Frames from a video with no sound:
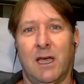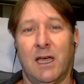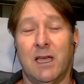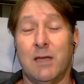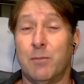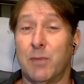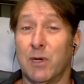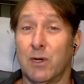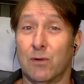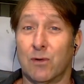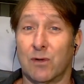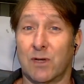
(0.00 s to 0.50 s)

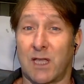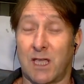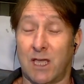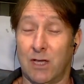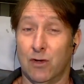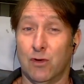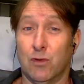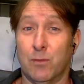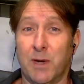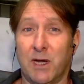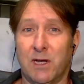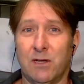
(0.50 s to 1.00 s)
He built
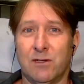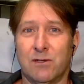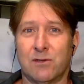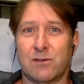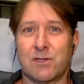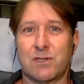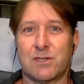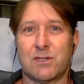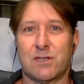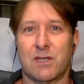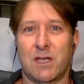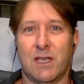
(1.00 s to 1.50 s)
keel
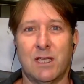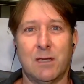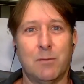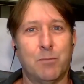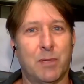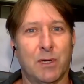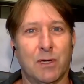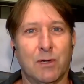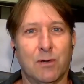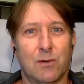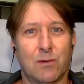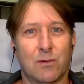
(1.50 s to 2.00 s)
boats. He
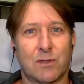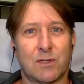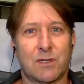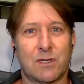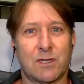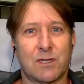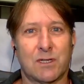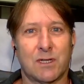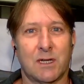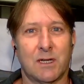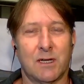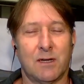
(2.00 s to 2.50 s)

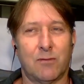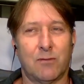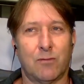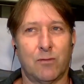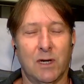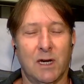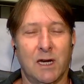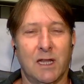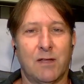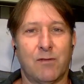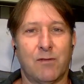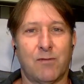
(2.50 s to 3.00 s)
built
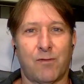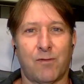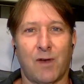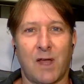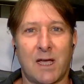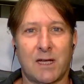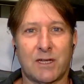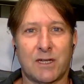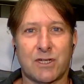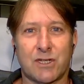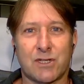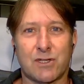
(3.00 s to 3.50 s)
really
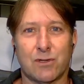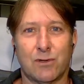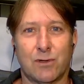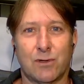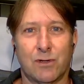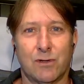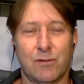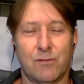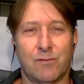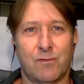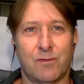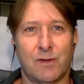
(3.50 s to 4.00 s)
flash
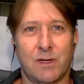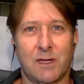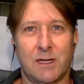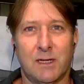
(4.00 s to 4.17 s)
sort of,